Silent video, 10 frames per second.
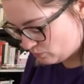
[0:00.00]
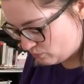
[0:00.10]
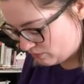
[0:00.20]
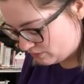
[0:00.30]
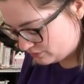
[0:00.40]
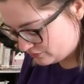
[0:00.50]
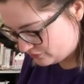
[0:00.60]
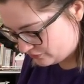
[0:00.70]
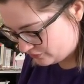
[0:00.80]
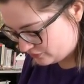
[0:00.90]

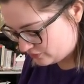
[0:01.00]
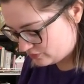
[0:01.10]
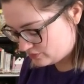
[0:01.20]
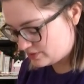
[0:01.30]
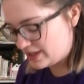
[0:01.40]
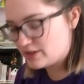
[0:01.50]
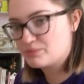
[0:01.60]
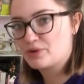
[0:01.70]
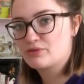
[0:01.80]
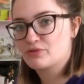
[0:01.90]
was lay
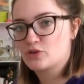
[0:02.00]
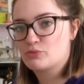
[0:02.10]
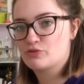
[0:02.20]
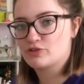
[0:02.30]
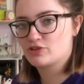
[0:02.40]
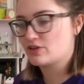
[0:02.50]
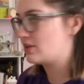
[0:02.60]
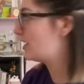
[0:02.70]
them both on top of each other